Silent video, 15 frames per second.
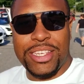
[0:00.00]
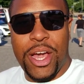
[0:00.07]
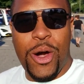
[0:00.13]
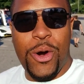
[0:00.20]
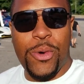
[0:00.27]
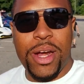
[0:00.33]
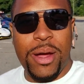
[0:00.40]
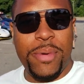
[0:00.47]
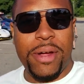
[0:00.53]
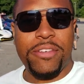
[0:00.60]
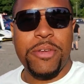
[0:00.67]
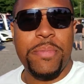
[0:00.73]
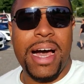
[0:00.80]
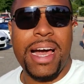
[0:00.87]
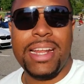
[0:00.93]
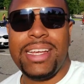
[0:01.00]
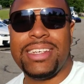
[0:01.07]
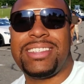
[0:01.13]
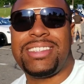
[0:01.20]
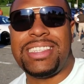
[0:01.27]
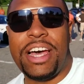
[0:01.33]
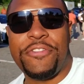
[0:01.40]
Yo, what up
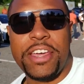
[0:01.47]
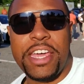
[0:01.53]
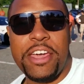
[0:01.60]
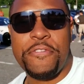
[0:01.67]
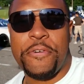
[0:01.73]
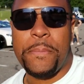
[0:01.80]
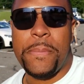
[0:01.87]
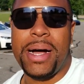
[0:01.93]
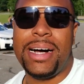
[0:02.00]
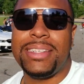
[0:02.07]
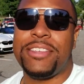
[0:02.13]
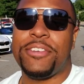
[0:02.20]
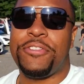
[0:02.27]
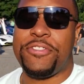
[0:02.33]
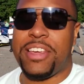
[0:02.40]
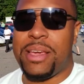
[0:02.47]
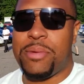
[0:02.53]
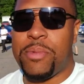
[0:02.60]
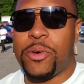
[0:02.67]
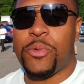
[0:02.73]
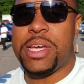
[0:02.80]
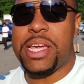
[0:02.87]
everybody? It's Stephen here from
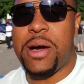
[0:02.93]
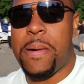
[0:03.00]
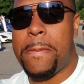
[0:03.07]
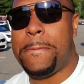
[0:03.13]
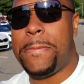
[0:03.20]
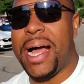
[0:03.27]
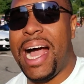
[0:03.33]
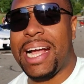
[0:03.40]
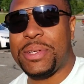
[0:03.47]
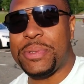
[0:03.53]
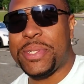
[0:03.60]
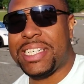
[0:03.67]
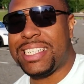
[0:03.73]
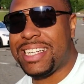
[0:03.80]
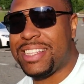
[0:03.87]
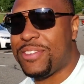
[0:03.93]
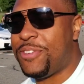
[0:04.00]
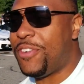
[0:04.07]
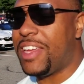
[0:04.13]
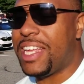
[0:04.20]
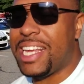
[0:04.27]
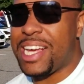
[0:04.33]
Mod2Fame and we are back with another
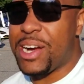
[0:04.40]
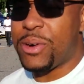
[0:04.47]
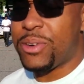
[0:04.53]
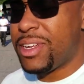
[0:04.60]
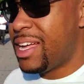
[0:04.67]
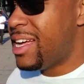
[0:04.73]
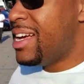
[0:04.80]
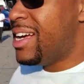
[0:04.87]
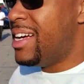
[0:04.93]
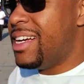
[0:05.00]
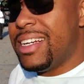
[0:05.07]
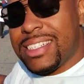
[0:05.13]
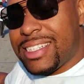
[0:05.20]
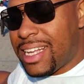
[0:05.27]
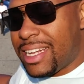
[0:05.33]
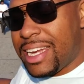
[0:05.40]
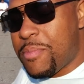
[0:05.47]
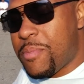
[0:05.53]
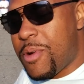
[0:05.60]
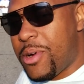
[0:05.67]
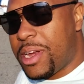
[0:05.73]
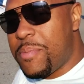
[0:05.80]
video.
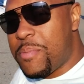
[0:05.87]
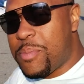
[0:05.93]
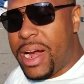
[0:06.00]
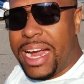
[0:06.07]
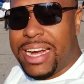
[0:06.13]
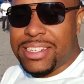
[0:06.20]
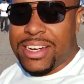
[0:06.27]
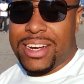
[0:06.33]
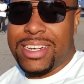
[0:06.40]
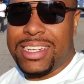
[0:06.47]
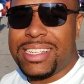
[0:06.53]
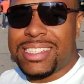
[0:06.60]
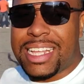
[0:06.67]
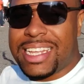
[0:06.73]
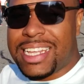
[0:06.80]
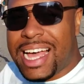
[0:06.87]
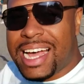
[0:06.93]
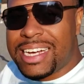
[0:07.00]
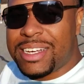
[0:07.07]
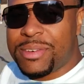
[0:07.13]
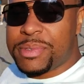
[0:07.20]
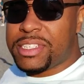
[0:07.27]
Sunday morning, bright and early. The
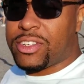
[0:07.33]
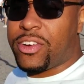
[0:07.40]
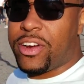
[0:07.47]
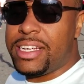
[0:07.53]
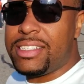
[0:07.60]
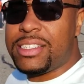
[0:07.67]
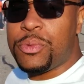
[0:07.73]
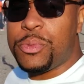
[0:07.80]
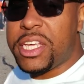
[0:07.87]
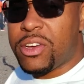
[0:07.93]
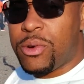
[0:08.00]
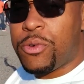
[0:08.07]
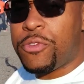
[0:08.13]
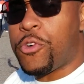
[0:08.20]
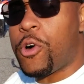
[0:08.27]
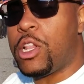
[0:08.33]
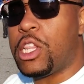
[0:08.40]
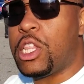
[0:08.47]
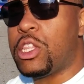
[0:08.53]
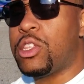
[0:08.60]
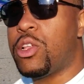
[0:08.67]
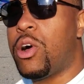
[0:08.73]
lineup is crazy. We going for a
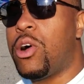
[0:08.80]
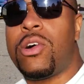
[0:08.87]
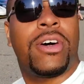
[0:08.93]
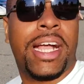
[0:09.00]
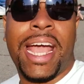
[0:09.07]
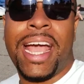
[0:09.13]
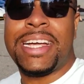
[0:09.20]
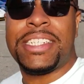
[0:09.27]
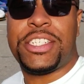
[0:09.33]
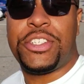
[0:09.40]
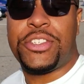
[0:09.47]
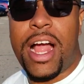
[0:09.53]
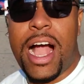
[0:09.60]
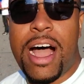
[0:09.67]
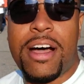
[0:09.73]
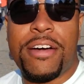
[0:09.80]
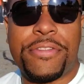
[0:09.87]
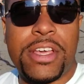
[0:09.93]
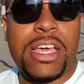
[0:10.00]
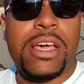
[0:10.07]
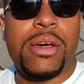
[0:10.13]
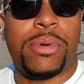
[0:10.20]
long ass
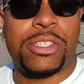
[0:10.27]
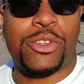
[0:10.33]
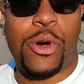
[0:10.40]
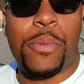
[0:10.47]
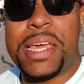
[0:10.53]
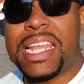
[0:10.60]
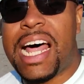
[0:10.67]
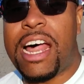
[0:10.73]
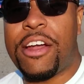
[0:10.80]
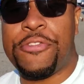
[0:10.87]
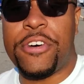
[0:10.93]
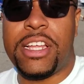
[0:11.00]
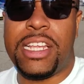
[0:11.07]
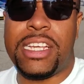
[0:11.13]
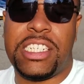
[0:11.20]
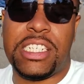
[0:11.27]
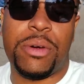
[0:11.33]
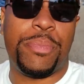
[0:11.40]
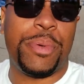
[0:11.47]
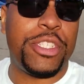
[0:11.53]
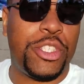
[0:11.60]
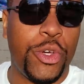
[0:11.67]
drive, but it's gonna be a lot of fun. Let's
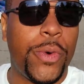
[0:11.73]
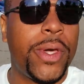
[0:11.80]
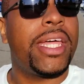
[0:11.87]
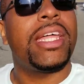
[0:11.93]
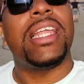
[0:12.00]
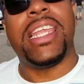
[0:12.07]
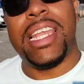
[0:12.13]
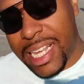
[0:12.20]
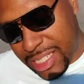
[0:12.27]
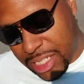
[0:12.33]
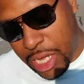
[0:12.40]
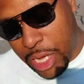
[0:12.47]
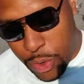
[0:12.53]
jump into it. Let's